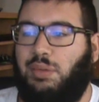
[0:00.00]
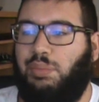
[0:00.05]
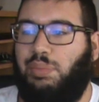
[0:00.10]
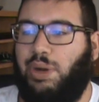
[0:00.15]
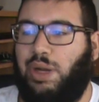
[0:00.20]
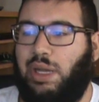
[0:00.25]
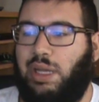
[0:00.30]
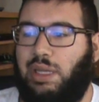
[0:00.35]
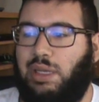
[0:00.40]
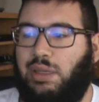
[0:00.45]

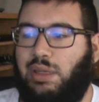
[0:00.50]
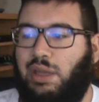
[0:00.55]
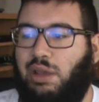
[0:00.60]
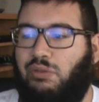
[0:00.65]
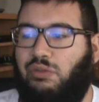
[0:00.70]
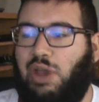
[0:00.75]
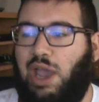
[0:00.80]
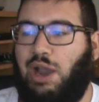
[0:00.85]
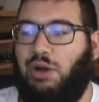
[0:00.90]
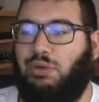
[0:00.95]
But
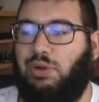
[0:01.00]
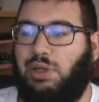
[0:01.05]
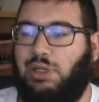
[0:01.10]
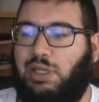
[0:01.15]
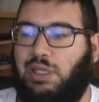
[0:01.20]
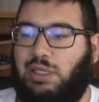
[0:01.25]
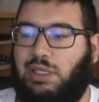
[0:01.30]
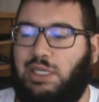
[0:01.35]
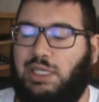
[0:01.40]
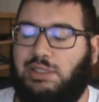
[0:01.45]
if Howard
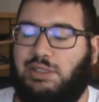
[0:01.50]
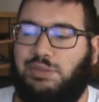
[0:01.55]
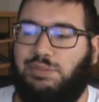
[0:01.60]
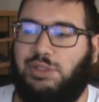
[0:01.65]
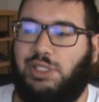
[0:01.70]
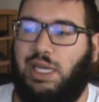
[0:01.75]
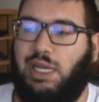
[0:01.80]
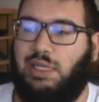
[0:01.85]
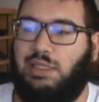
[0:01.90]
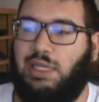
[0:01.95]
can get some
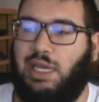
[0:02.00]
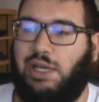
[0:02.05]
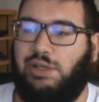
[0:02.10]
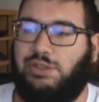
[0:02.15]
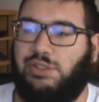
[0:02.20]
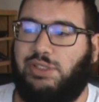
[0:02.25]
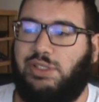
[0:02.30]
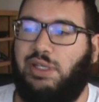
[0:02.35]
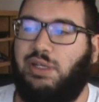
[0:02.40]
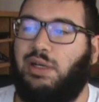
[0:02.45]

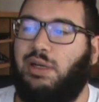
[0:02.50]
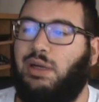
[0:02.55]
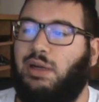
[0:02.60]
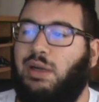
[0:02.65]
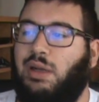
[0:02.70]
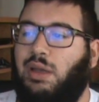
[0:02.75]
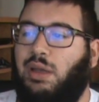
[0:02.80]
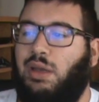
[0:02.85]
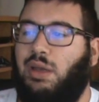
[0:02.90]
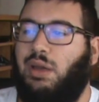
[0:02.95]
takedowns
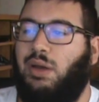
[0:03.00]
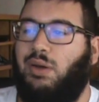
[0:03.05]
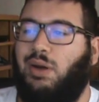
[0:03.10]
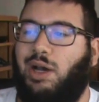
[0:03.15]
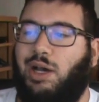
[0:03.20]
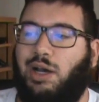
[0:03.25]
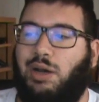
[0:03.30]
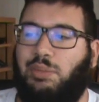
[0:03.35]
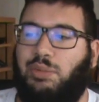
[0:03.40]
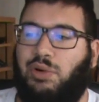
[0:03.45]
here,
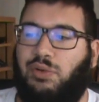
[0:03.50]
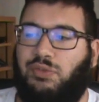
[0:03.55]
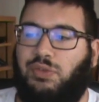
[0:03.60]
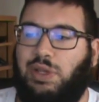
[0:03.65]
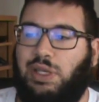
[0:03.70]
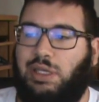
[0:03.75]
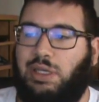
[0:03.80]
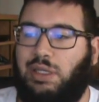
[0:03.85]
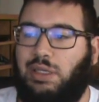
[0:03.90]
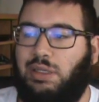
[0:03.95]
or if
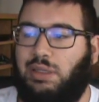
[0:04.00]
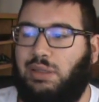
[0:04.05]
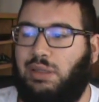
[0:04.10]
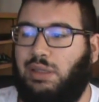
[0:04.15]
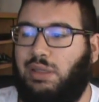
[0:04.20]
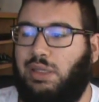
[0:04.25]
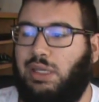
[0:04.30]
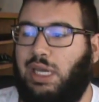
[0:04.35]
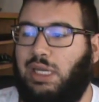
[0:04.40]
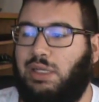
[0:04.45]
he
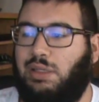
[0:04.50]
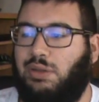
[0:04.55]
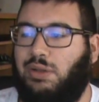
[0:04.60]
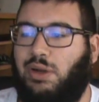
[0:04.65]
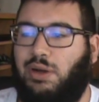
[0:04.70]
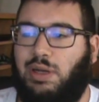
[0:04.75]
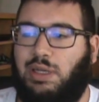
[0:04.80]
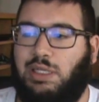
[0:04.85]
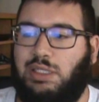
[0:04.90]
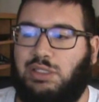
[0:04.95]
can get in
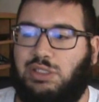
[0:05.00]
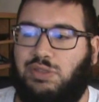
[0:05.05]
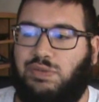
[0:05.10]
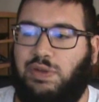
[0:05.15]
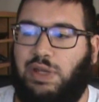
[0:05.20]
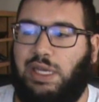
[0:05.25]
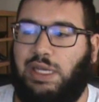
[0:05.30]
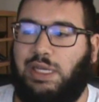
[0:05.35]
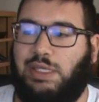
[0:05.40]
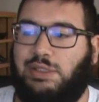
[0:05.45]
Larkin's
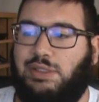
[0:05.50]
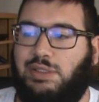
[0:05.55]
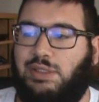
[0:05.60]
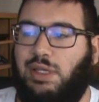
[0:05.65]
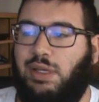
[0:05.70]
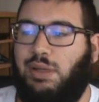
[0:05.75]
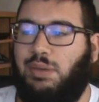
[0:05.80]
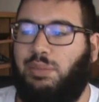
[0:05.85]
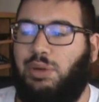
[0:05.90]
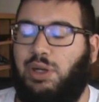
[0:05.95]
face,
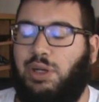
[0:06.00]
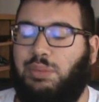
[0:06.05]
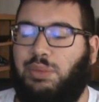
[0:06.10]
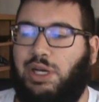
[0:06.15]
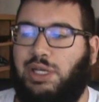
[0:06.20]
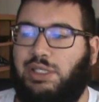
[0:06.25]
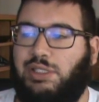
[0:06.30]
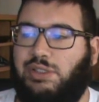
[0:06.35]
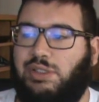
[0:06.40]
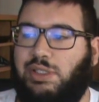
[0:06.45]
put him
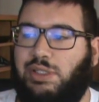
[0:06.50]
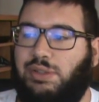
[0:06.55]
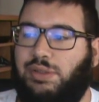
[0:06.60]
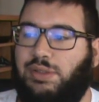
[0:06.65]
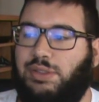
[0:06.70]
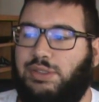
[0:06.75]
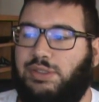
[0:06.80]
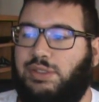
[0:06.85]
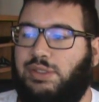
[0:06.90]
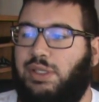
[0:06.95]
on his
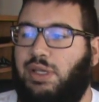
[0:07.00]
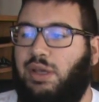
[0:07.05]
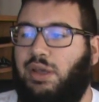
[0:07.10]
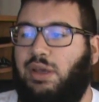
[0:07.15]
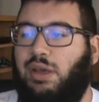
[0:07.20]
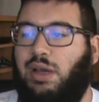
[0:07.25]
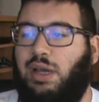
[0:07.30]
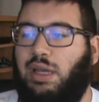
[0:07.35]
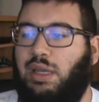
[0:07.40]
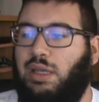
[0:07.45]
heels,
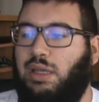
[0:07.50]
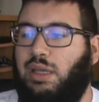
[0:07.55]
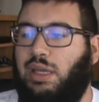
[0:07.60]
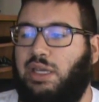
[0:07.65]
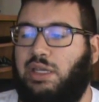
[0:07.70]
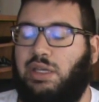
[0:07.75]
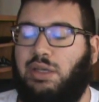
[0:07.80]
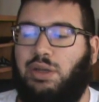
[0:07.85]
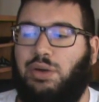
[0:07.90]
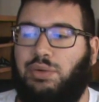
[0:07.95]

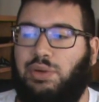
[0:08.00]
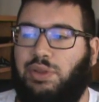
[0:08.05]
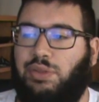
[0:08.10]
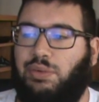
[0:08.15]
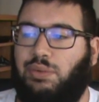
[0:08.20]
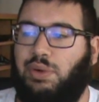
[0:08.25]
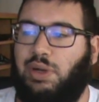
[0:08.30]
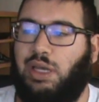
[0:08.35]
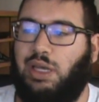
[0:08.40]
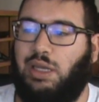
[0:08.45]
it could go
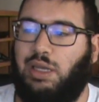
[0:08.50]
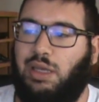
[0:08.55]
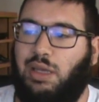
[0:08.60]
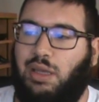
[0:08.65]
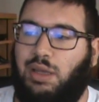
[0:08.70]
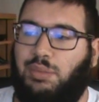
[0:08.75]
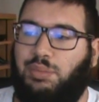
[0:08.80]
either way.